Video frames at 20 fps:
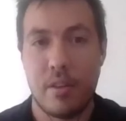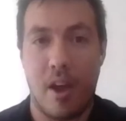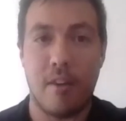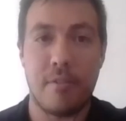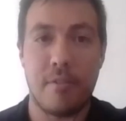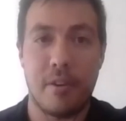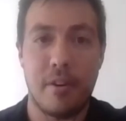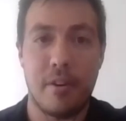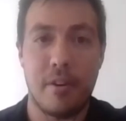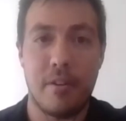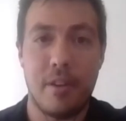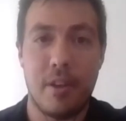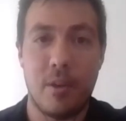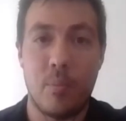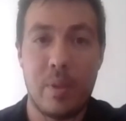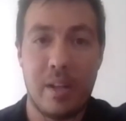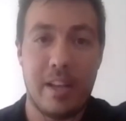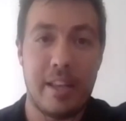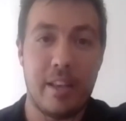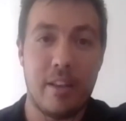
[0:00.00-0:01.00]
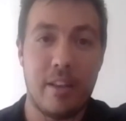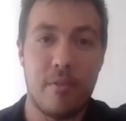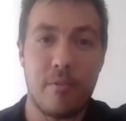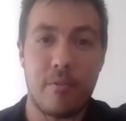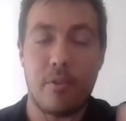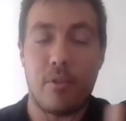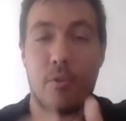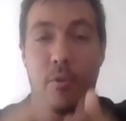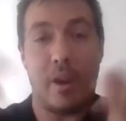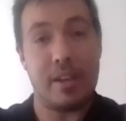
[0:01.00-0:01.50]
they offer $1
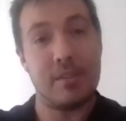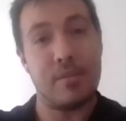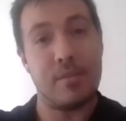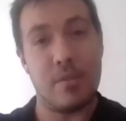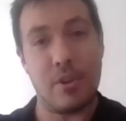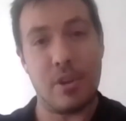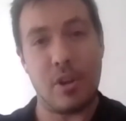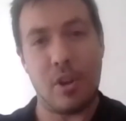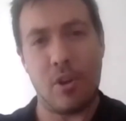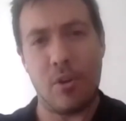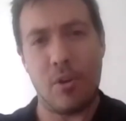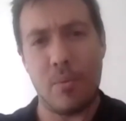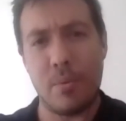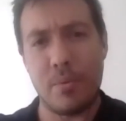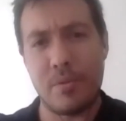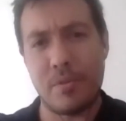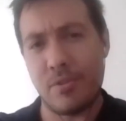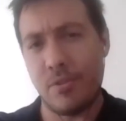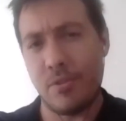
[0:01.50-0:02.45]
billion for the rest of the globe